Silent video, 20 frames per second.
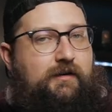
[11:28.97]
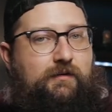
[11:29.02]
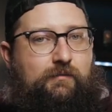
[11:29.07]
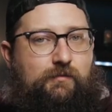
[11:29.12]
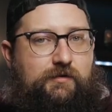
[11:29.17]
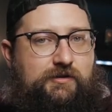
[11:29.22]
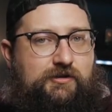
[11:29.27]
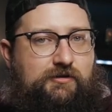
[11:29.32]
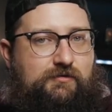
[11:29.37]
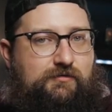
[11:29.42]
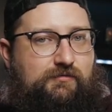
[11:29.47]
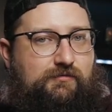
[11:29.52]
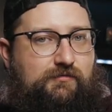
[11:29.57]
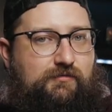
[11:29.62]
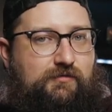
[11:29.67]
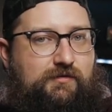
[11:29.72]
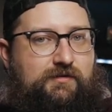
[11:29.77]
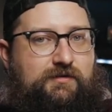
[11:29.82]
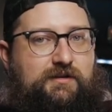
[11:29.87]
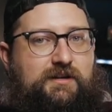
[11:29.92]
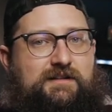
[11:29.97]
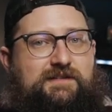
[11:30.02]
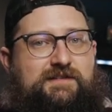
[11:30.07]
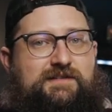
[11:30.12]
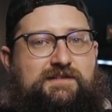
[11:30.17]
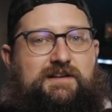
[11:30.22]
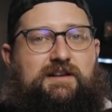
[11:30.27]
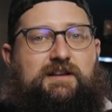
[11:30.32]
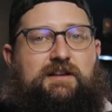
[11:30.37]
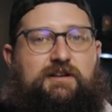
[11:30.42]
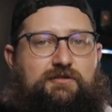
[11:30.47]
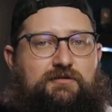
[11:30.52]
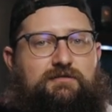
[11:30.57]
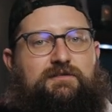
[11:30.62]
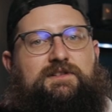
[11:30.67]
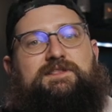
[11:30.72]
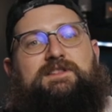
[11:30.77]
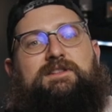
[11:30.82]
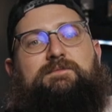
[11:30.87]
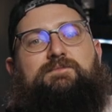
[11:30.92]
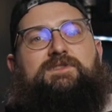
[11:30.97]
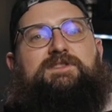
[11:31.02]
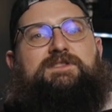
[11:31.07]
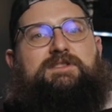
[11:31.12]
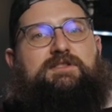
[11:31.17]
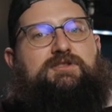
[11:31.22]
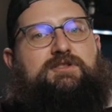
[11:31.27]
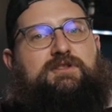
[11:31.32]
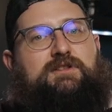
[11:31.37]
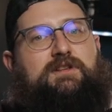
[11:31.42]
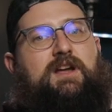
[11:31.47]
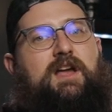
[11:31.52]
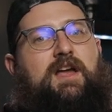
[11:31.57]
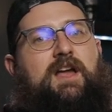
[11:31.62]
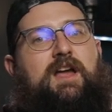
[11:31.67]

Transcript: And when you can sit in your listening position